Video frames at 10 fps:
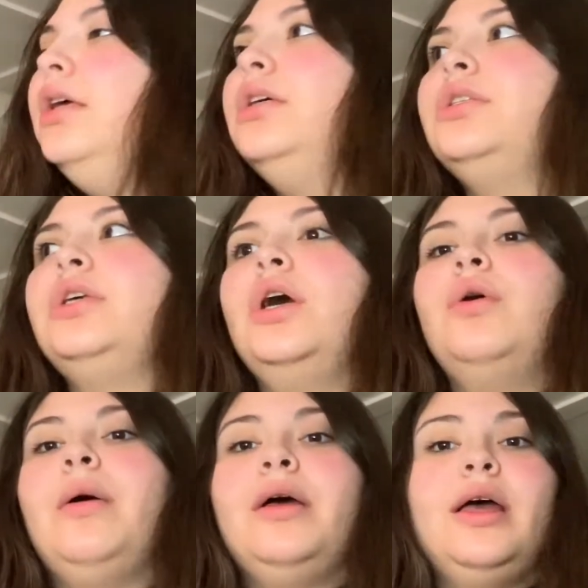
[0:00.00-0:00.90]
So
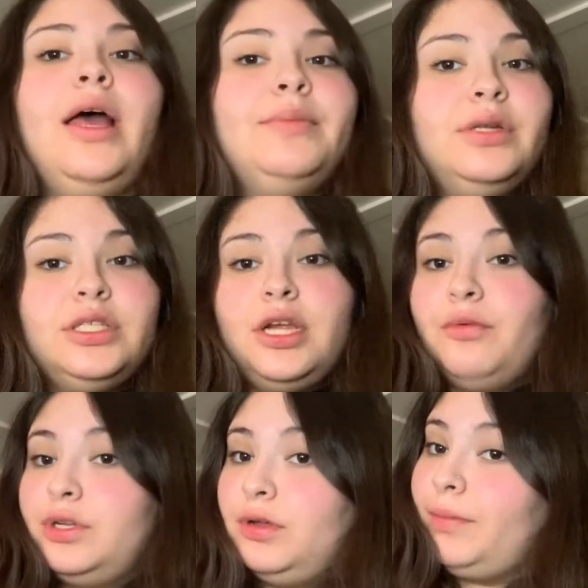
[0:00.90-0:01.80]
I'm going to start
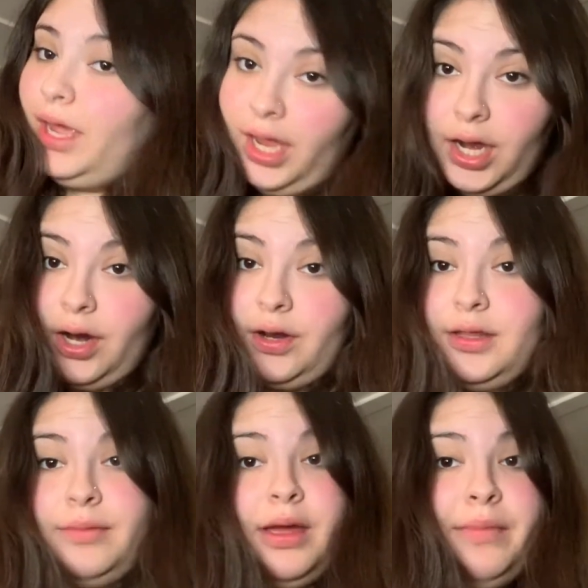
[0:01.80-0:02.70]
with doing my hair and
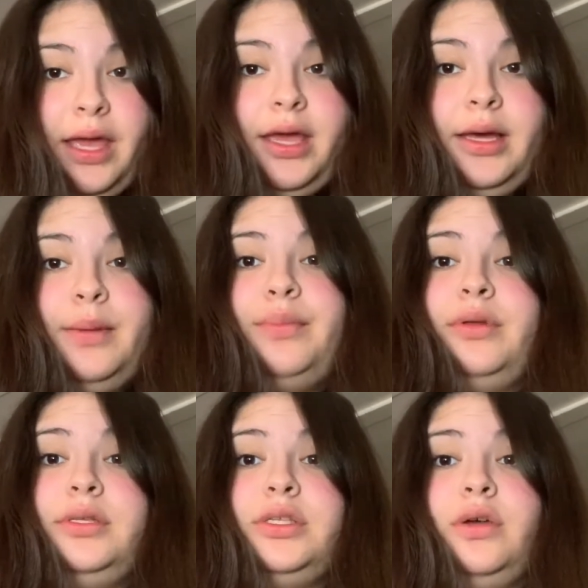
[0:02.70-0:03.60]
then my makeup.
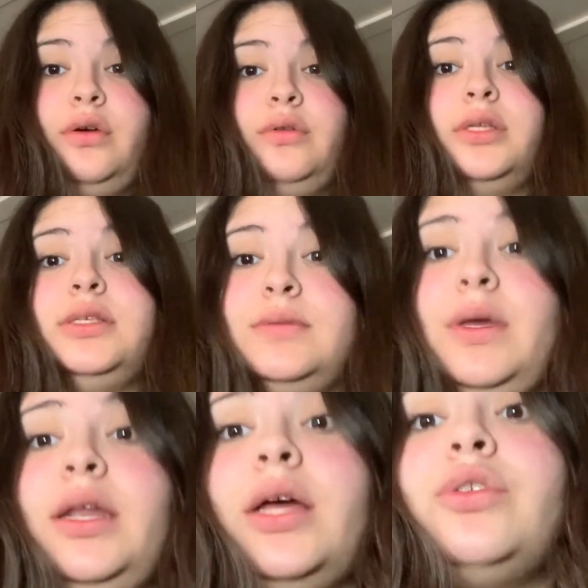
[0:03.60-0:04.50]
So this is
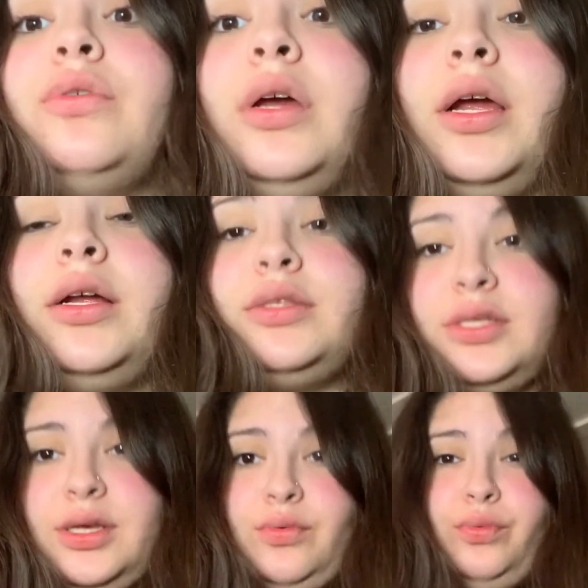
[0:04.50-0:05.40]
my natural hair. It's
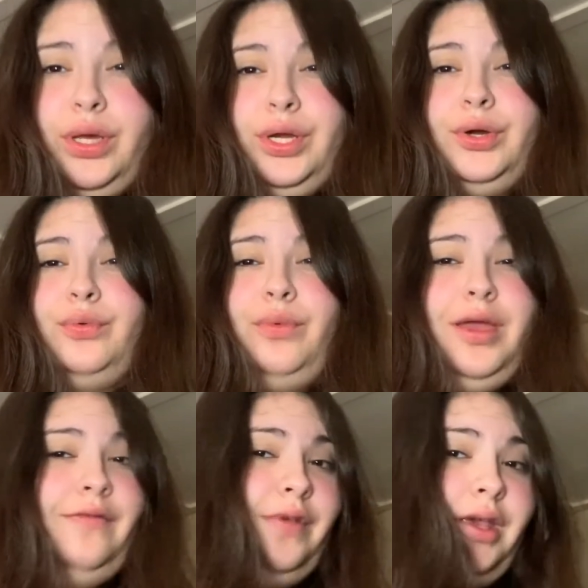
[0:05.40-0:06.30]
like weird,
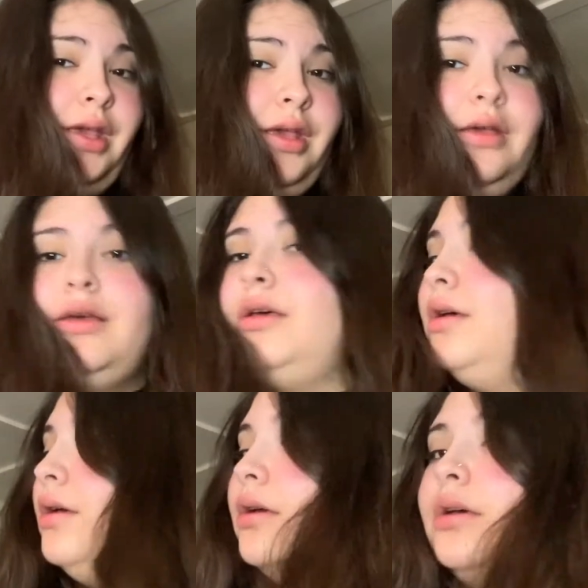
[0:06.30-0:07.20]
wavy,
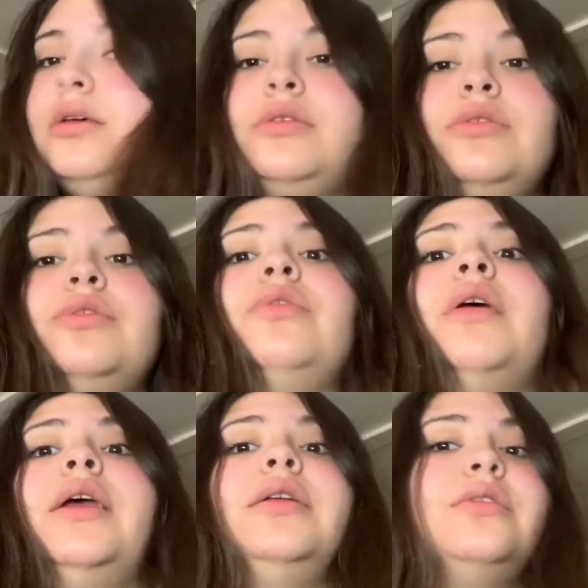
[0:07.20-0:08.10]

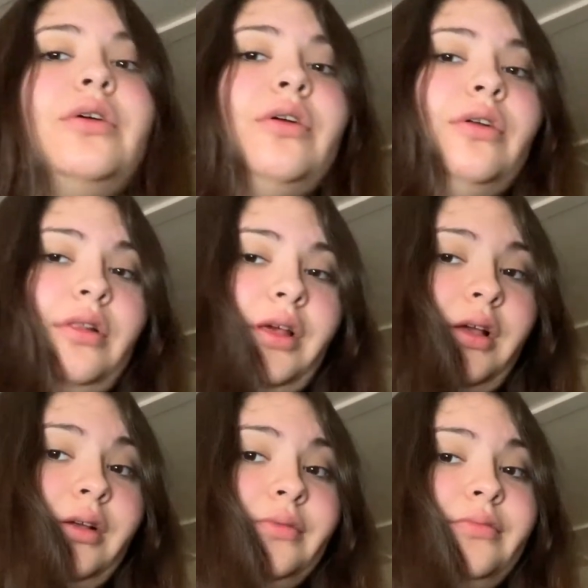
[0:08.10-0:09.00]
straight,
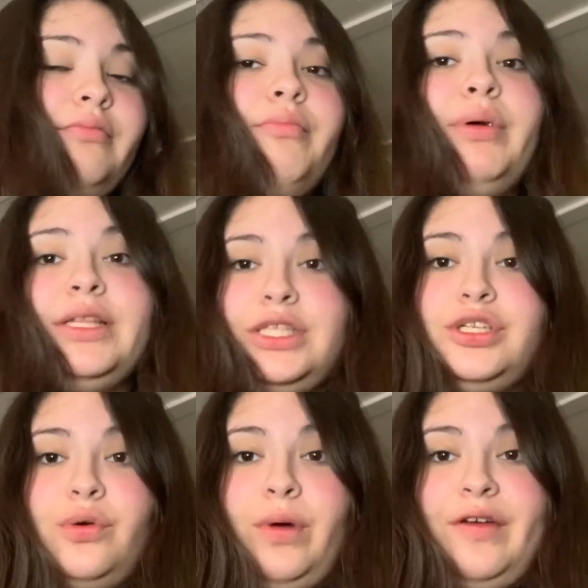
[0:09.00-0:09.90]
curly, but it's
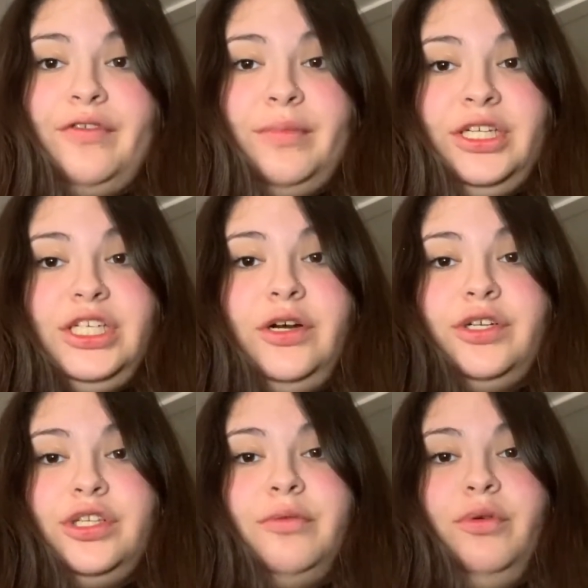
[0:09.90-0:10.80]
still wet from my shower,
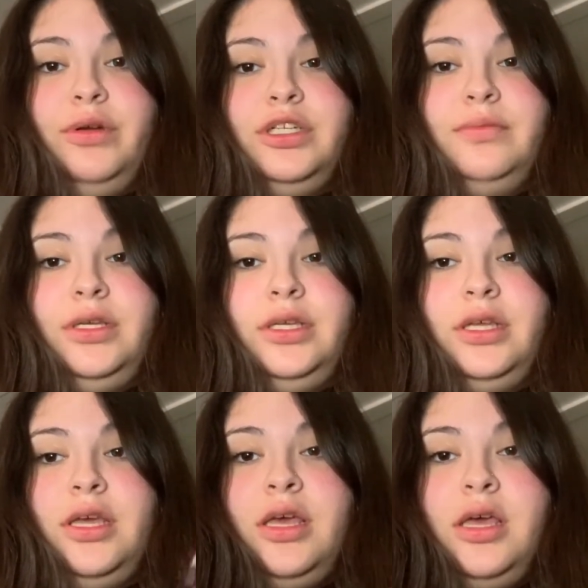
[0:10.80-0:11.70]
so I'm going to be
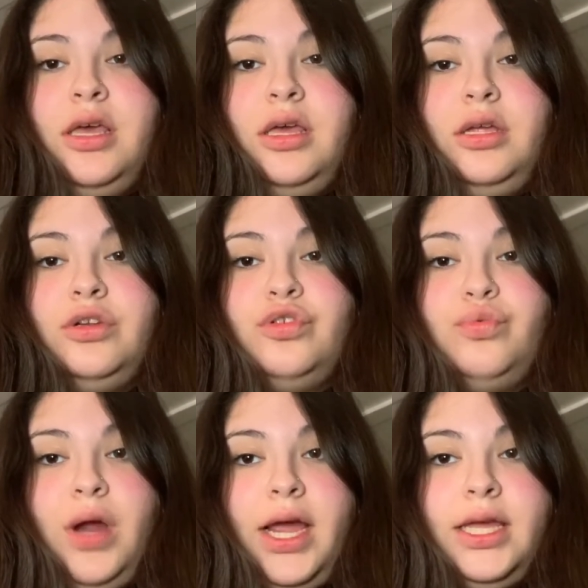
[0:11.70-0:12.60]

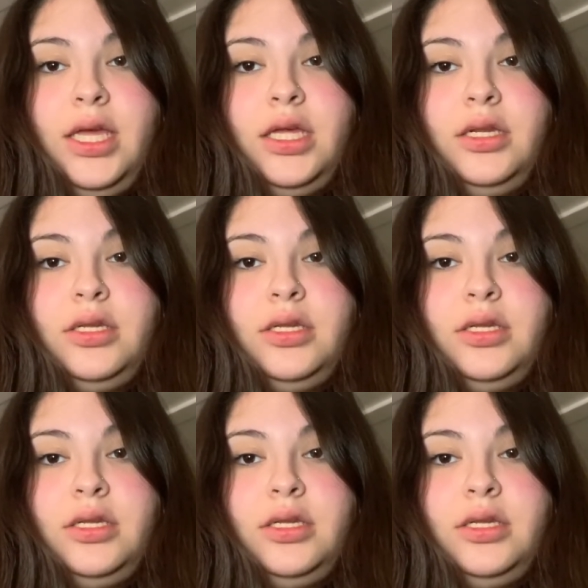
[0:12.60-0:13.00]
drying it.